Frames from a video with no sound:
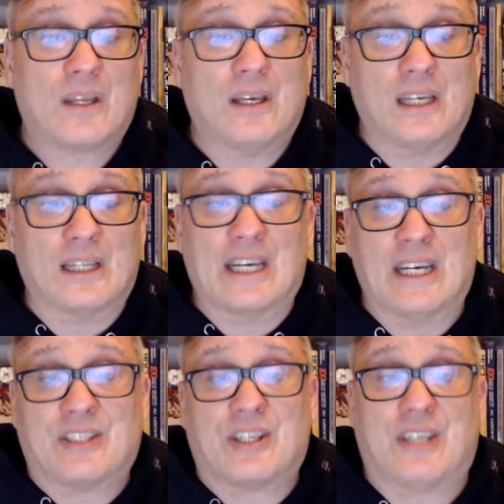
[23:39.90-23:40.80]
he
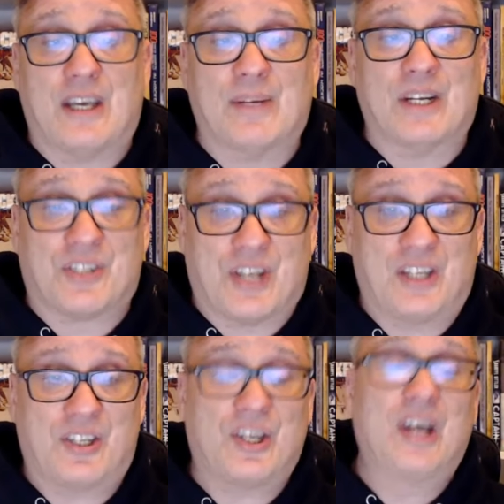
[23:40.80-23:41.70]
leads the team in
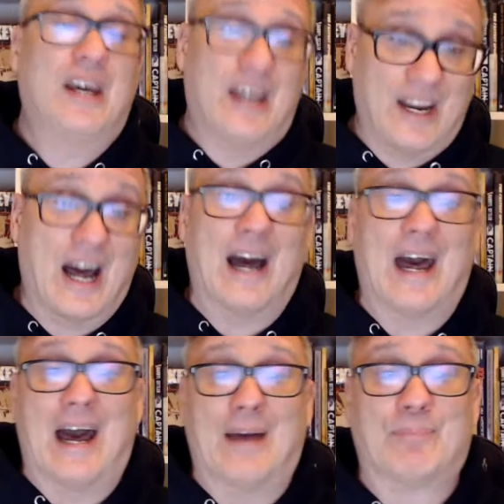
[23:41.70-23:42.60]
assists, and
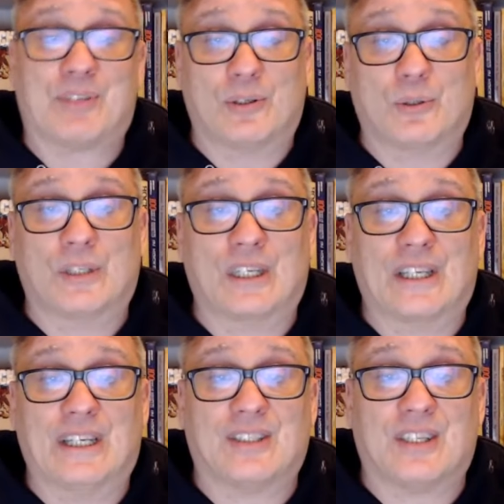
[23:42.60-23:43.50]
absolutely
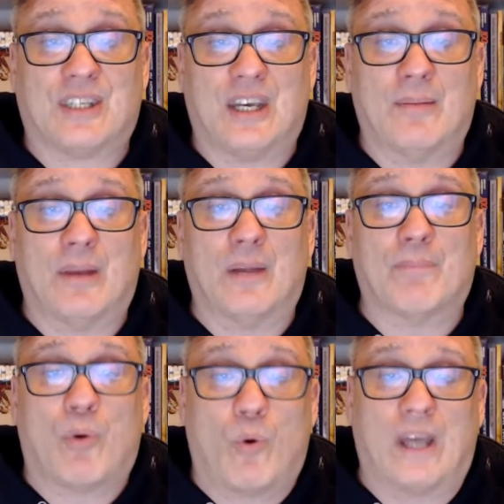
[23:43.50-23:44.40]
leads the team in
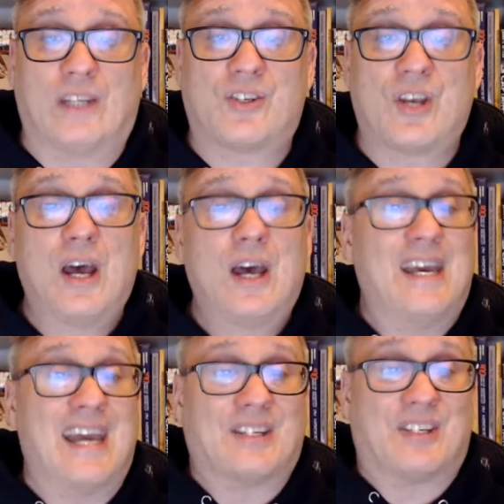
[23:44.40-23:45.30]
points.
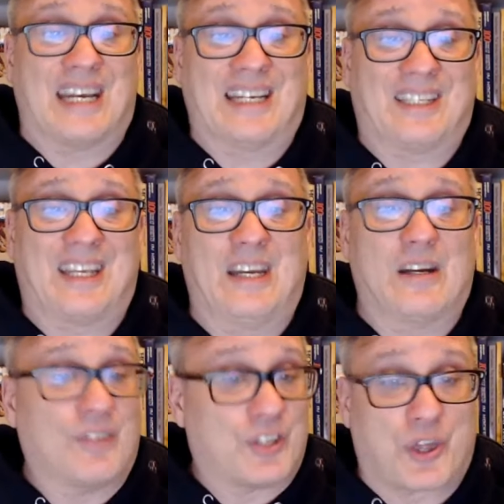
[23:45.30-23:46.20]
He has 16
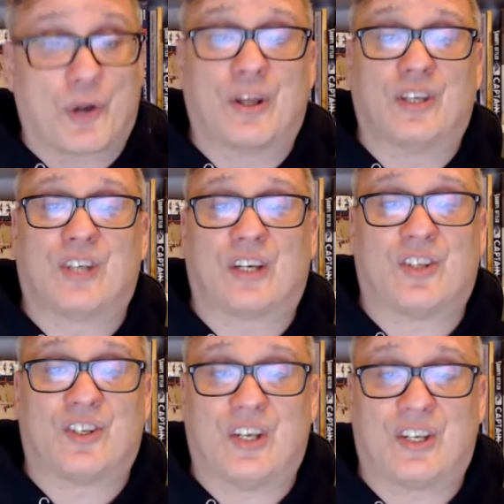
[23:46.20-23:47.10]
of his 36
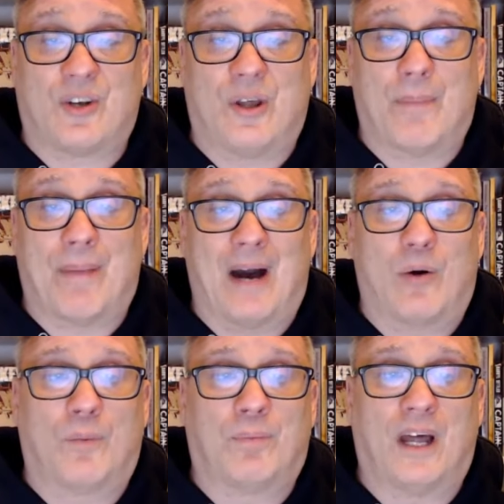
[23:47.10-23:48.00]
assists on the
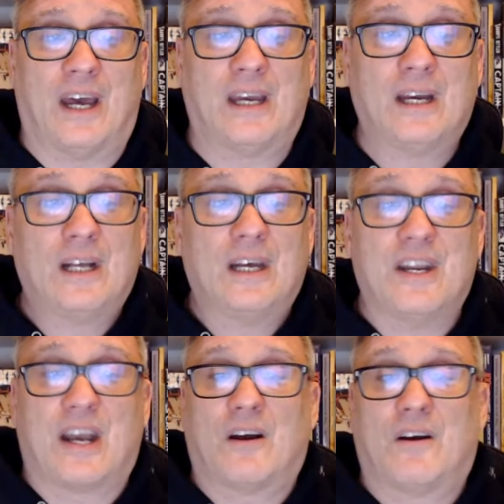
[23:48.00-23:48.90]
power play.
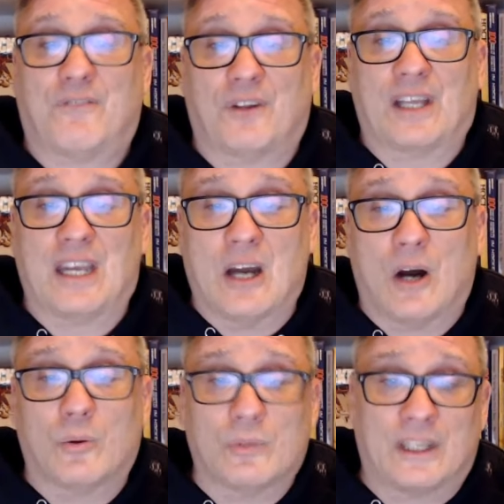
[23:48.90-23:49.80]
Nick
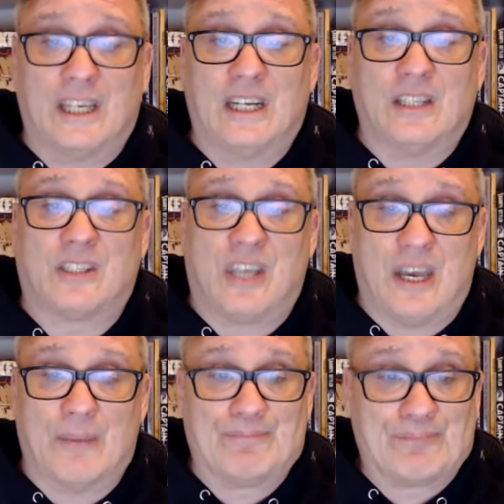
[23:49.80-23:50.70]
Foligno leading the
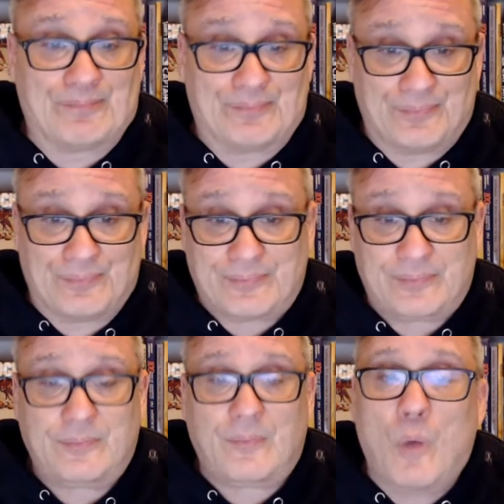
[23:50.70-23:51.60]
team
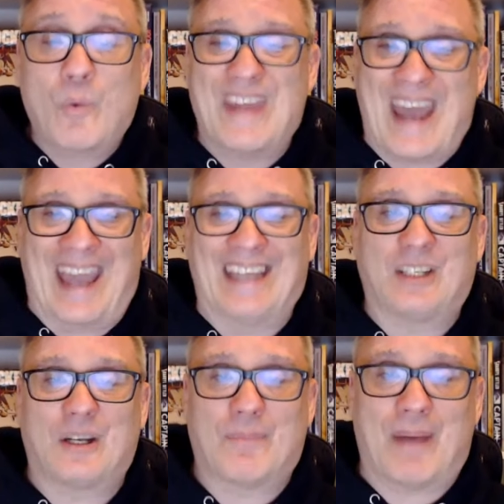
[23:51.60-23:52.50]
with
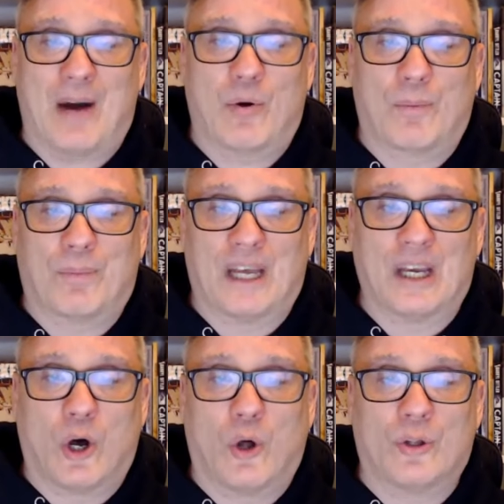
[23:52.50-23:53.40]
8 power play
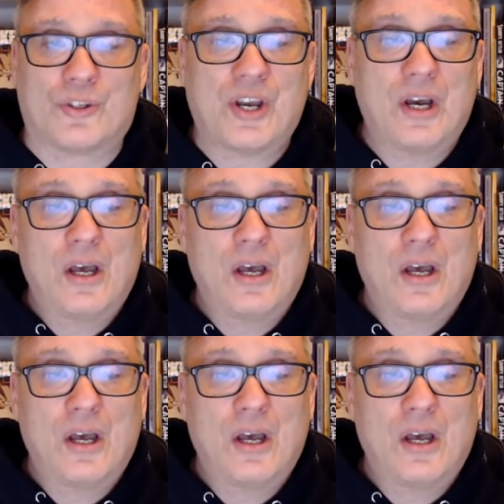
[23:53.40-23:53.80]
goals.